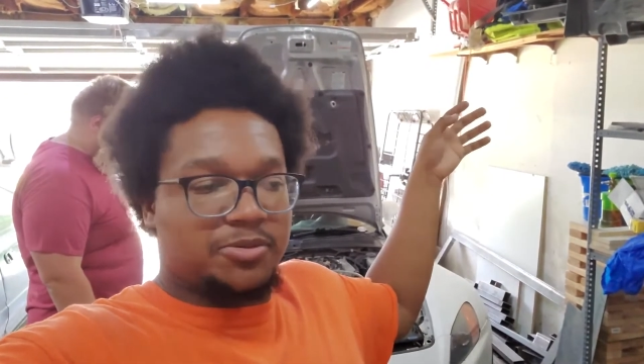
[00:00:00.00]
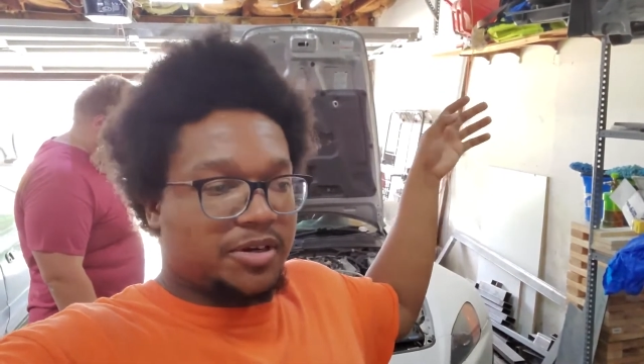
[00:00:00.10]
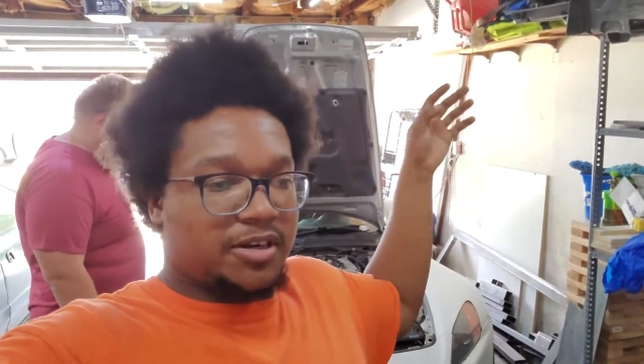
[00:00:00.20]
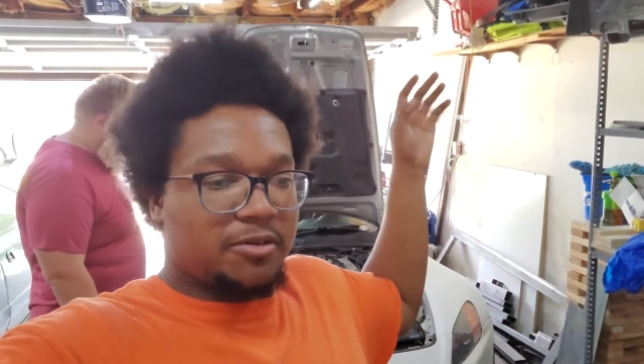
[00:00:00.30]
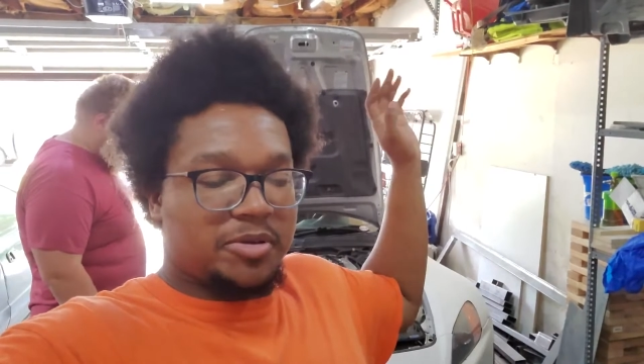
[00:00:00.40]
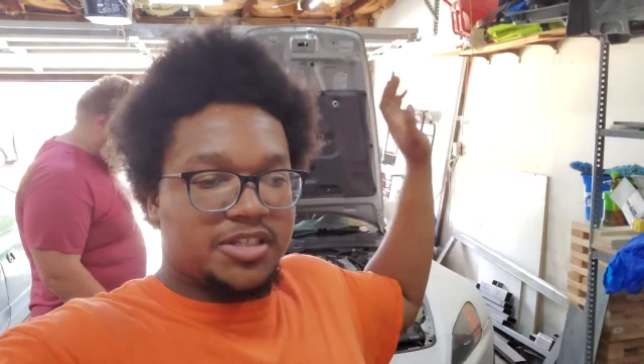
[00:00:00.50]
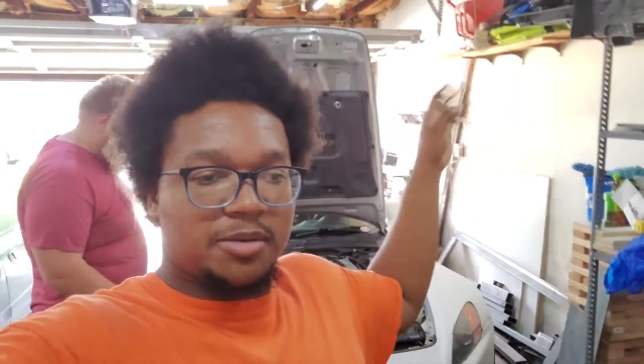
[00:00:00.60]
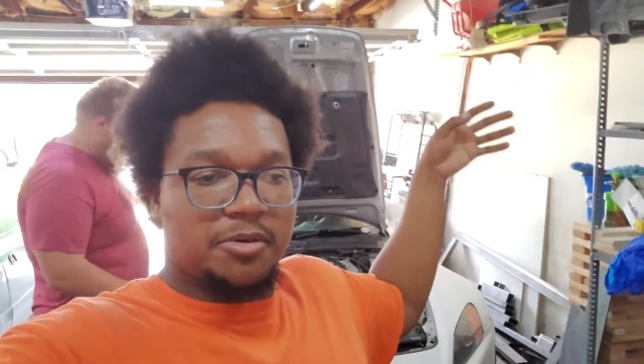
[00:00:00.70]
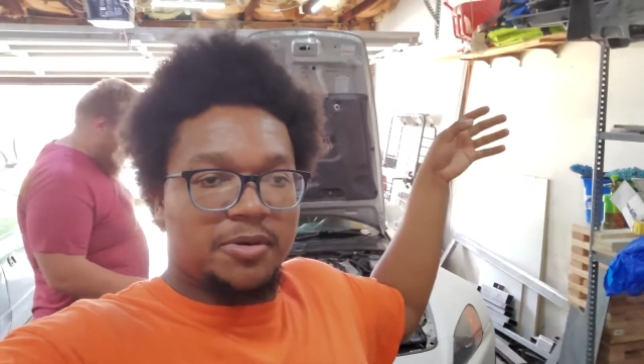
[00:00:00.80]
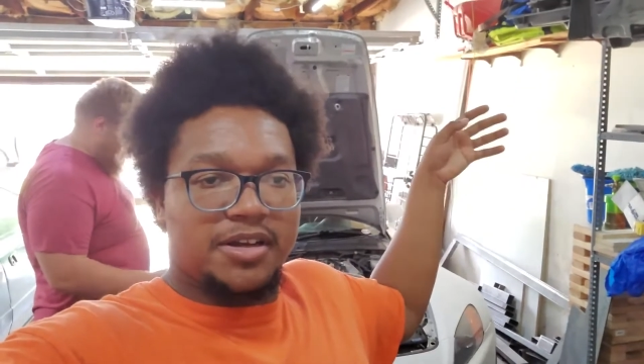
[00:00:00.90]
We're going to replace
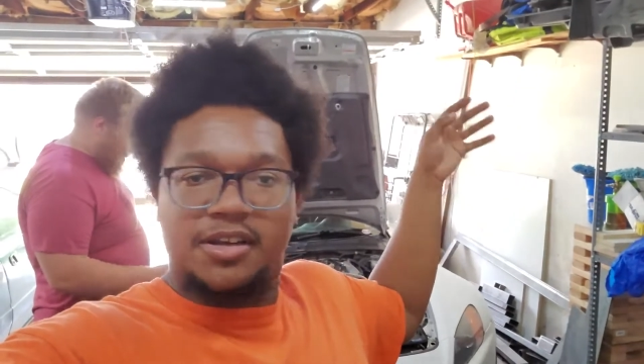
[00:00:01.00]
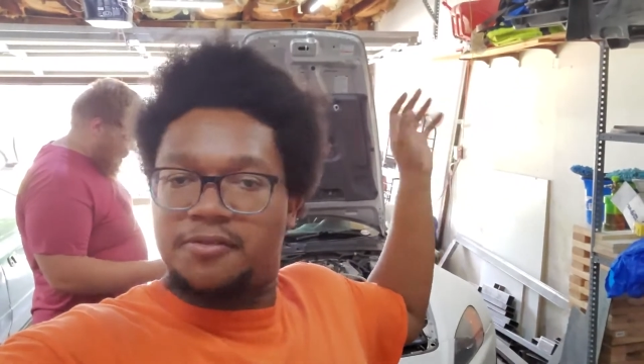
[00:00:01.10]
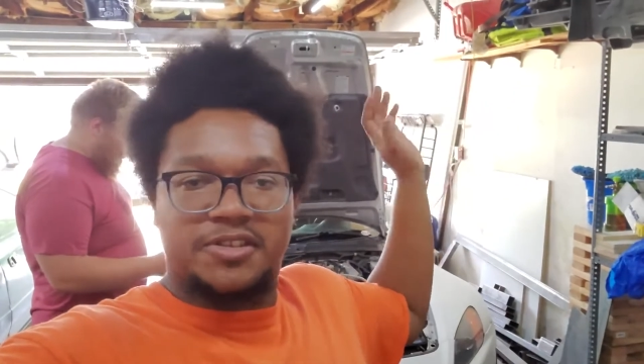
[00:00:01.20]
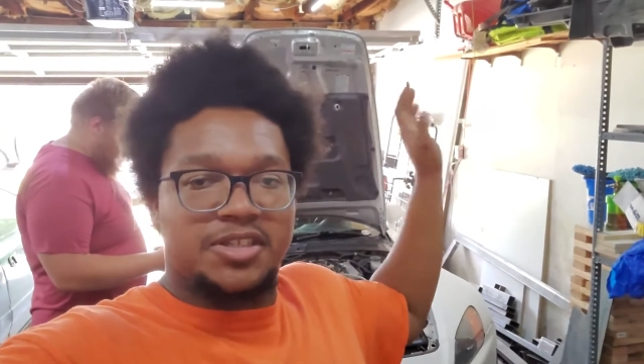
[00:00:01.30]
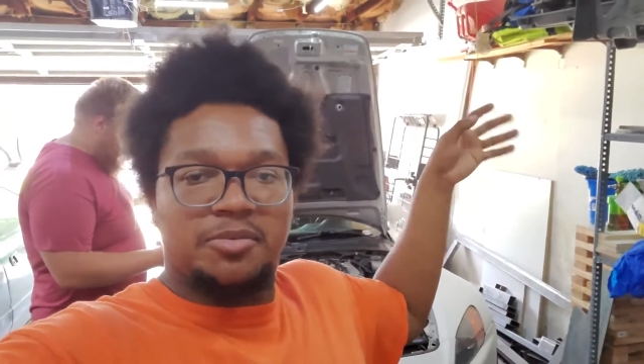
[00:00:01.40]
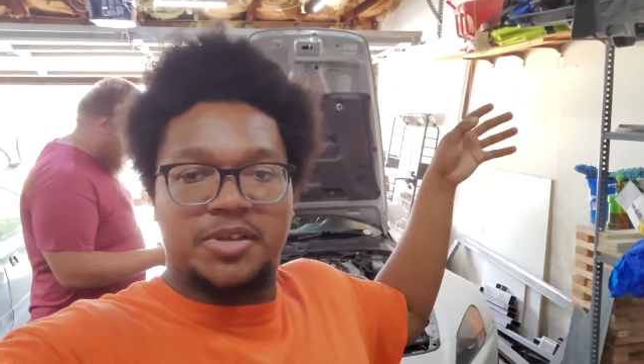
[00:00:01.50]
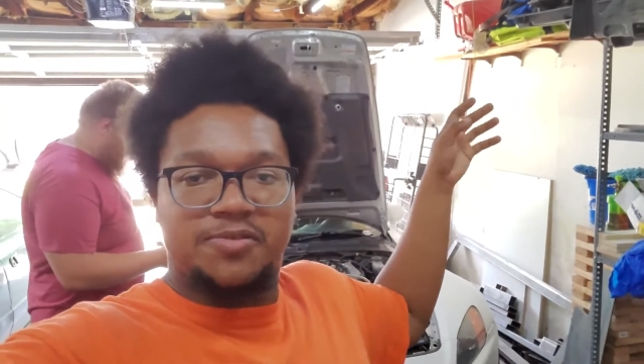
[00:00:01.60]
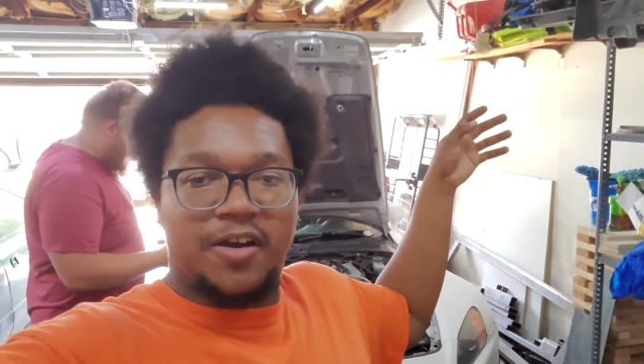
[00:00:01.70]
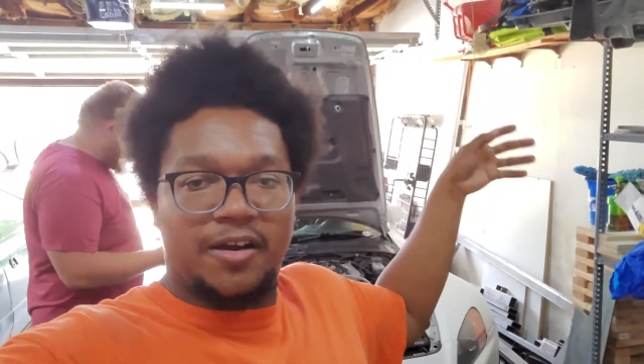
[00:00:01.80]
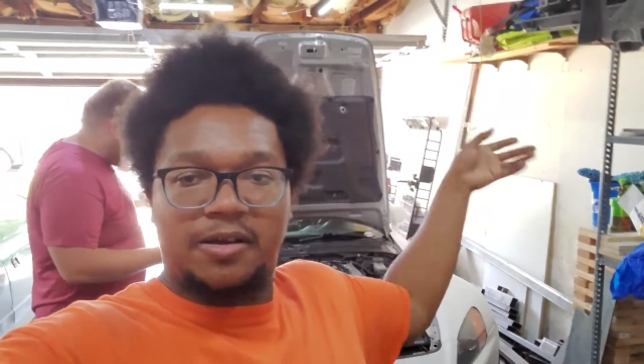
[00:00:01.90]
#1, if it's still
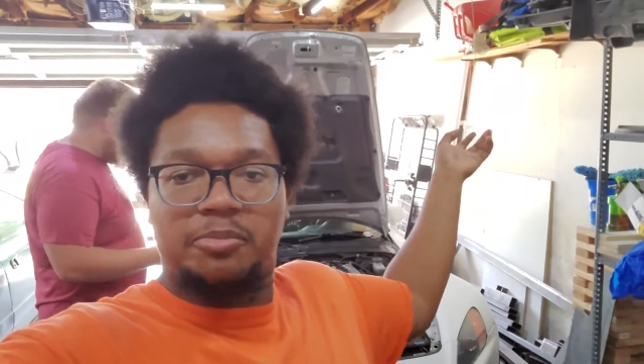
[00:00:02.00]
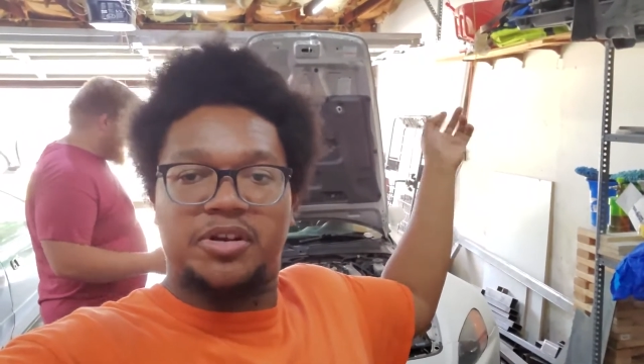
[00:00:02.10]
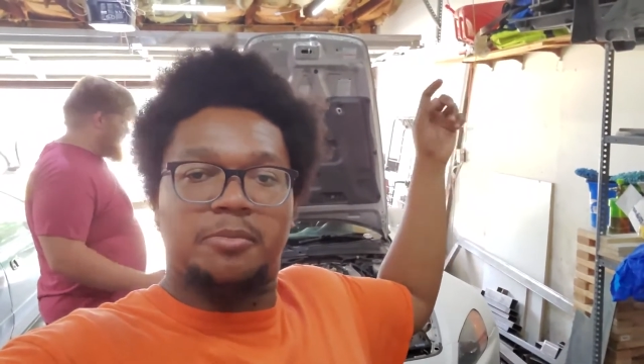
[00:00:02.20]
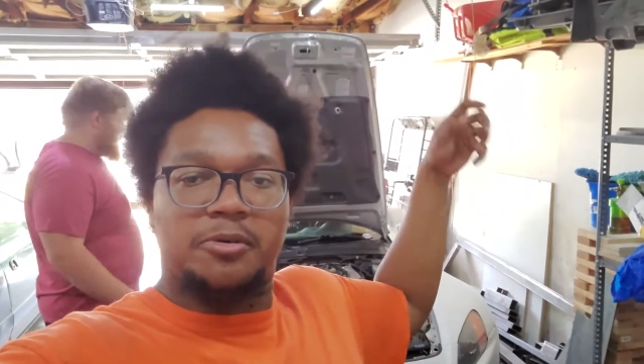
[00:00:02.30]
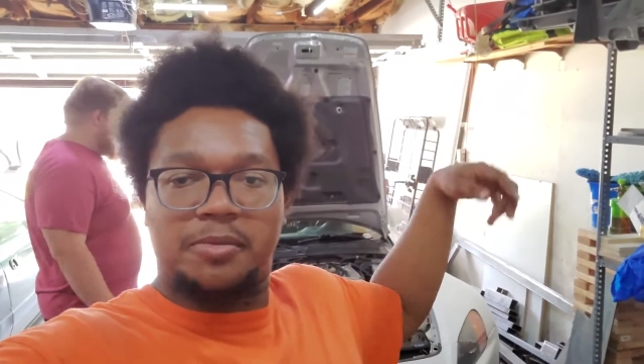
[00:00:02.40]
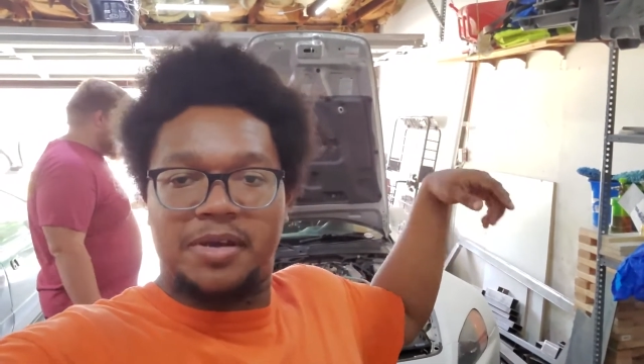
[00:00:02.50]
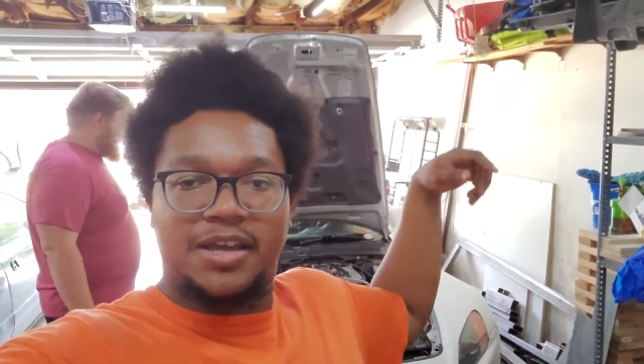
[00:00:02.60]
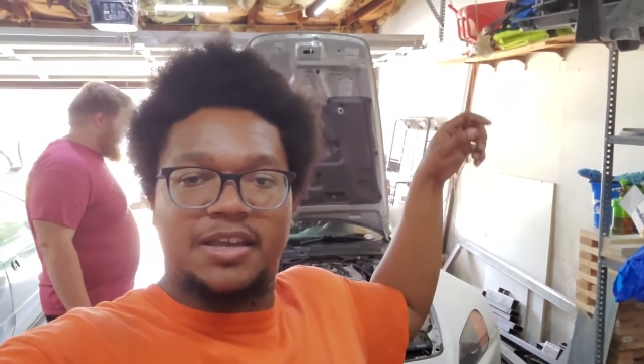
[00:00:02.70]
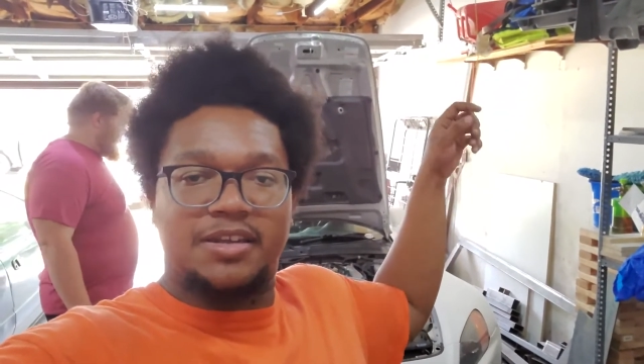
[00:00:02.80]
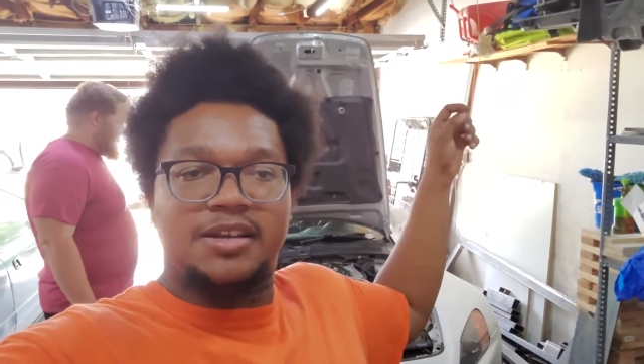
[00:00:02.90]
misfiring, put #1
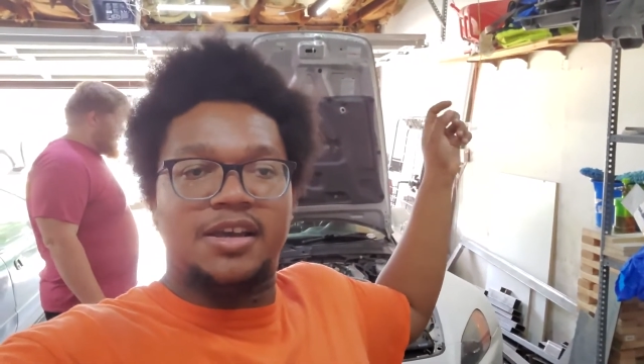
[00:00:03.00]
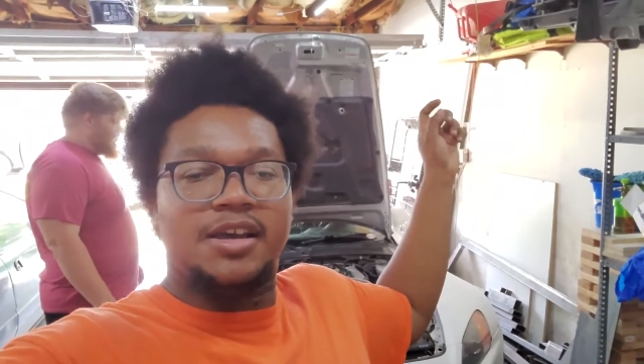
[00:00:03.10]
back in,